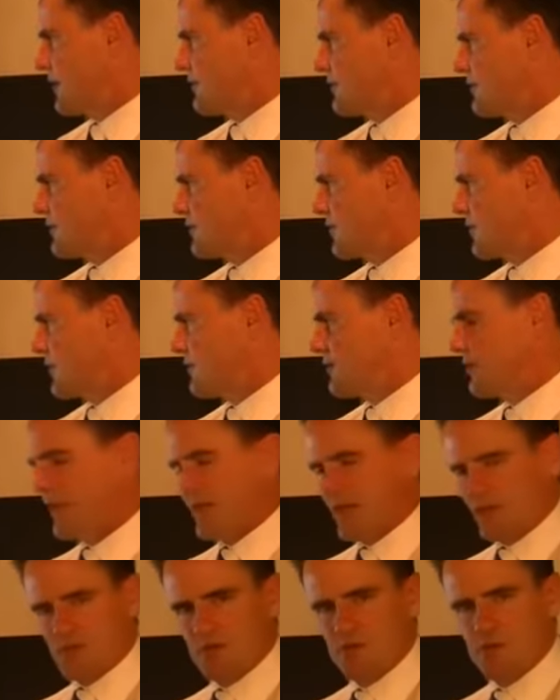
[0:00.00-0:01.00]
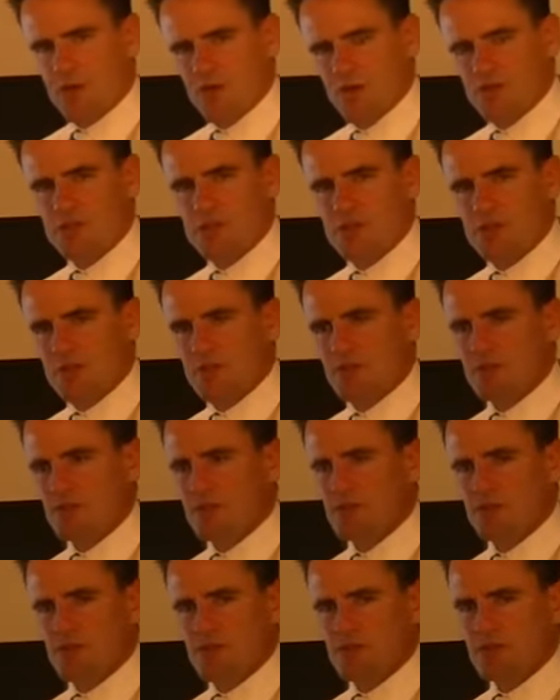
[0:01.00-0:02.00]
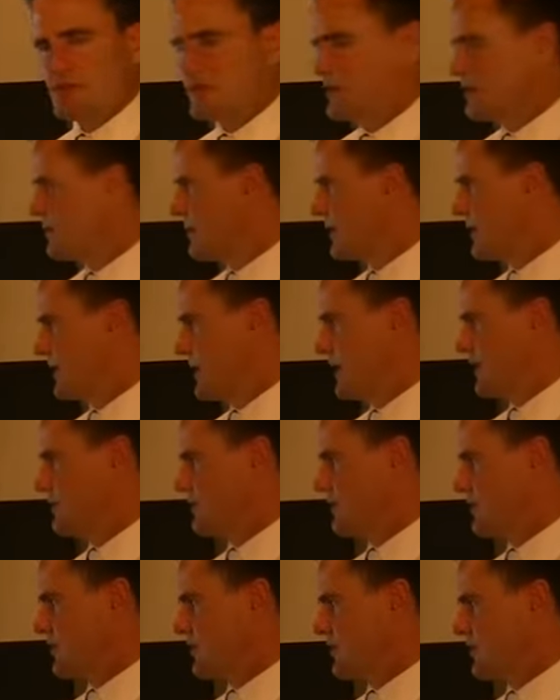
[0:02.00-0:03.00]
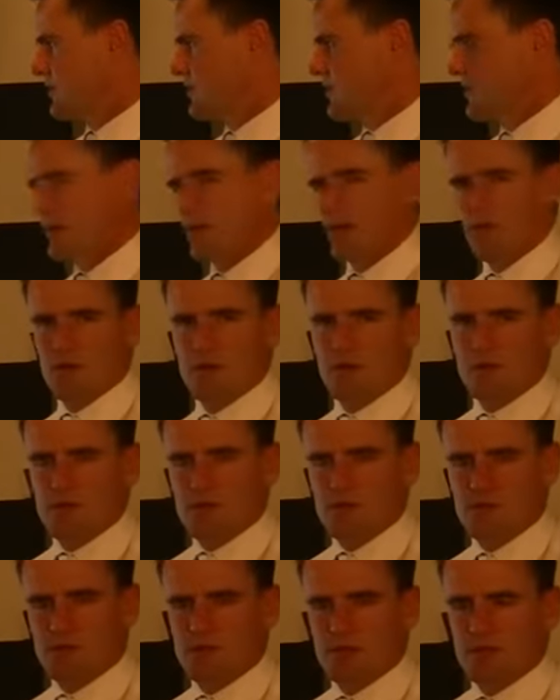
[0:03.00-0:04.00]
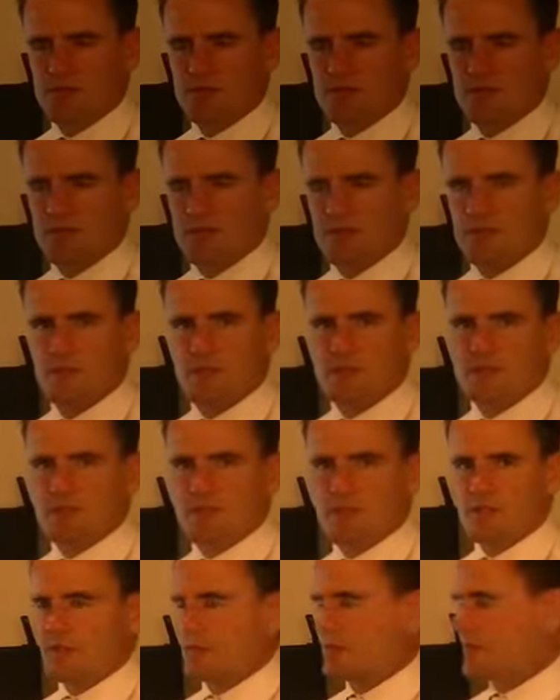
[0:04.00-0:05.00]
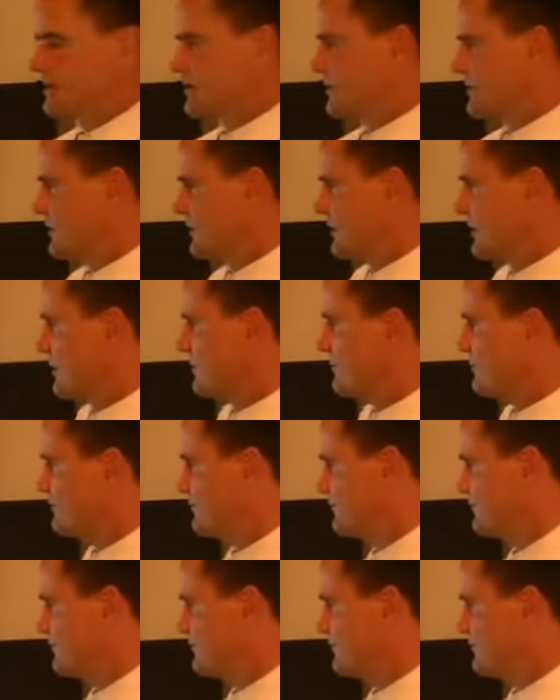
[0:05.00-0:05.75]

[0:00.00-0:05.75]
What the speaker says: retrieve the actual host you go to initially, but can't retrieve the URL or content, so basically a waste of time.